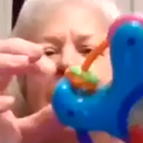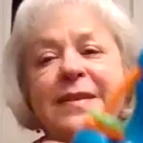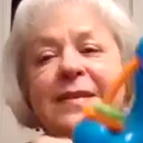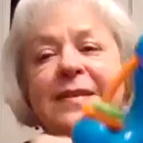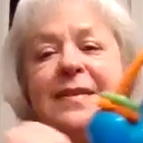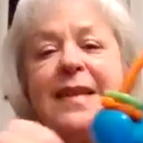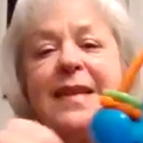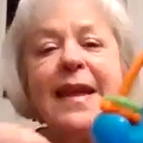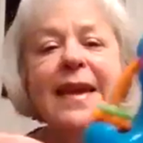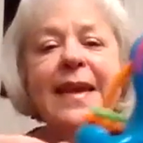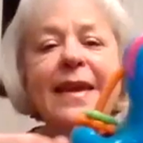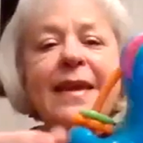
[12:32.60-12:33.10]
was
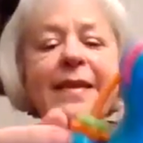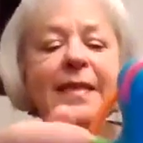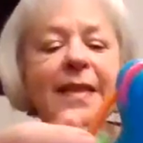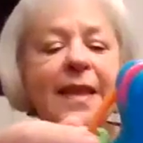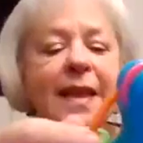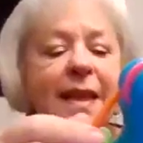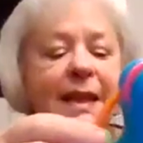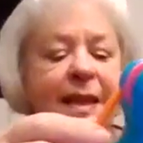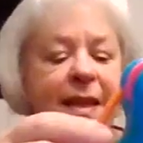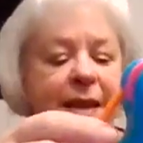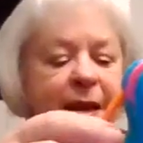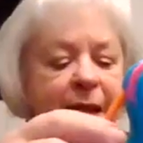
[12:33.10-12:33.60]
saying
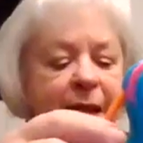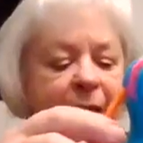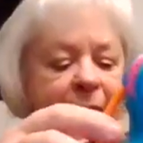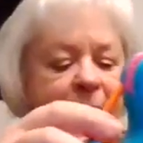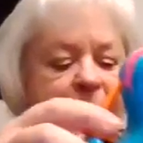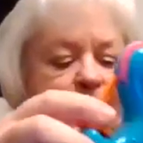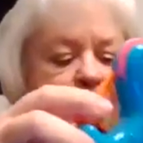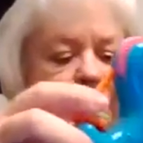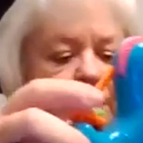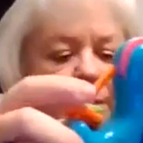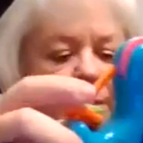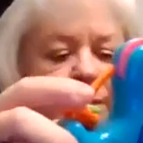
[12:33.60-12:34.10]
that
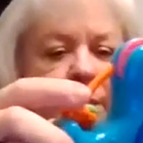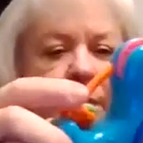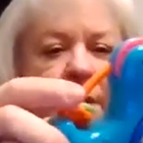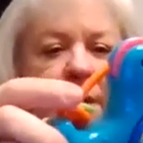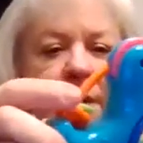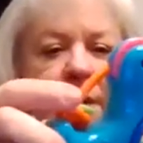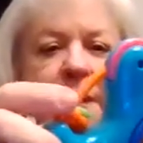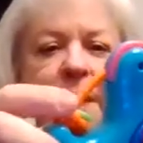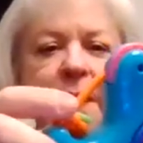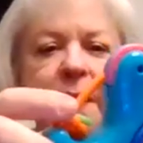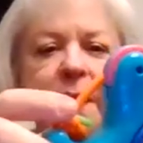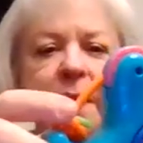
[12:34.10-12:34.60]
um,
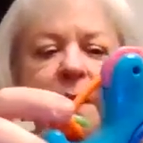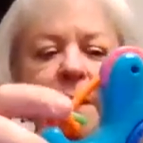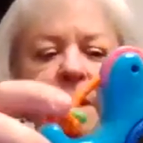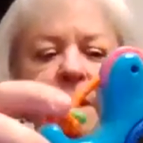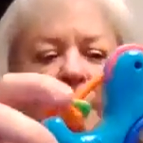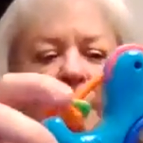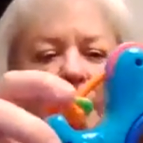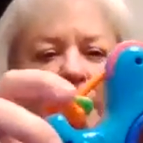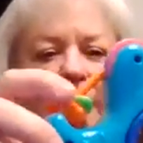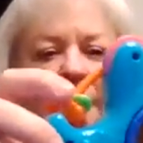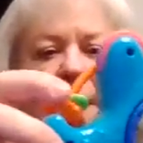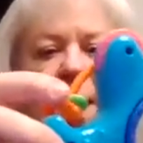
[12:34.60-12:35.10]

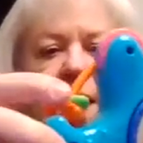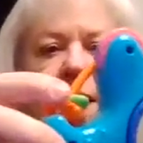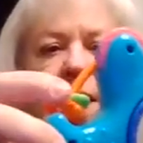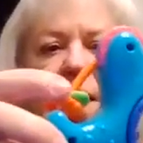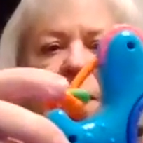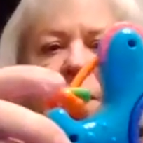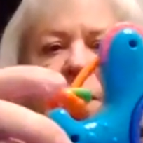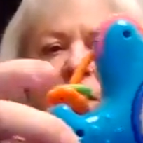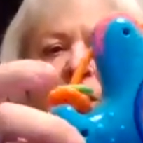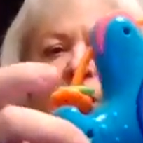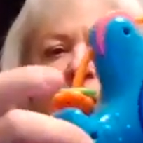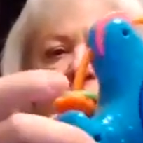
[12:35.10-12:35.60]
that